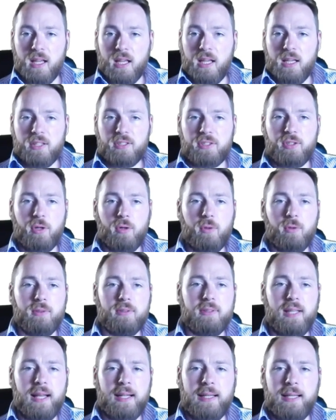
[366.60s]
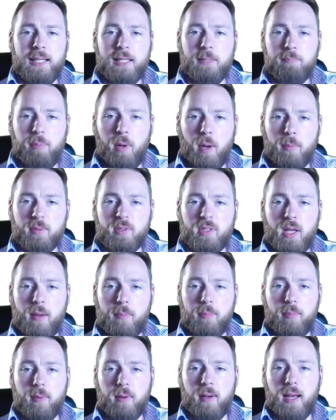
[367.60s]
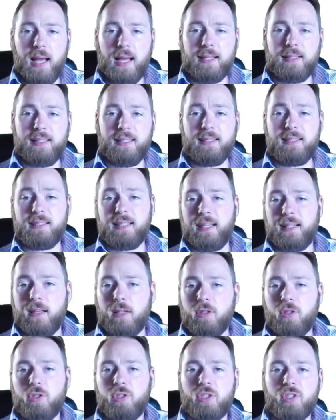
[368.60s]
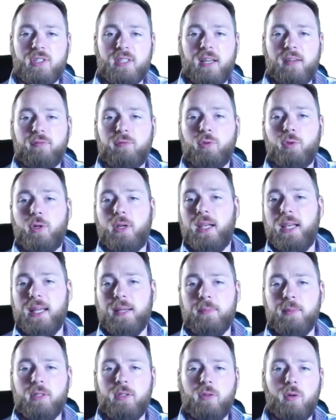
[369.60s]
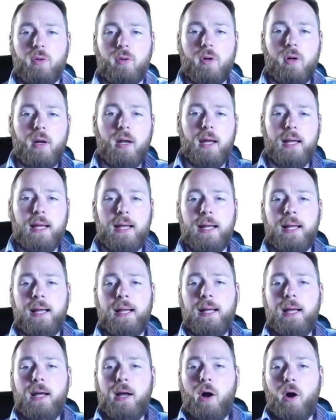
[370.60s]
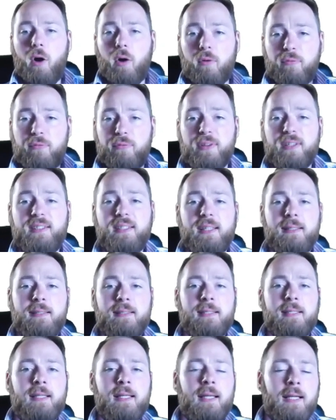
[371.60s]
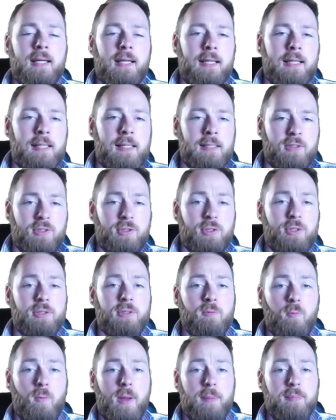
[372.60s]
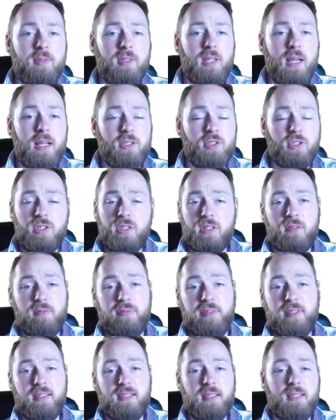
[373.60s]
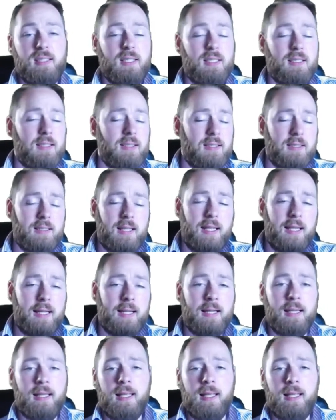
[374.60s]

so then it pops up like this, and then you just have to claim it or uh, or visit a uh, certain website. Just visit it, then.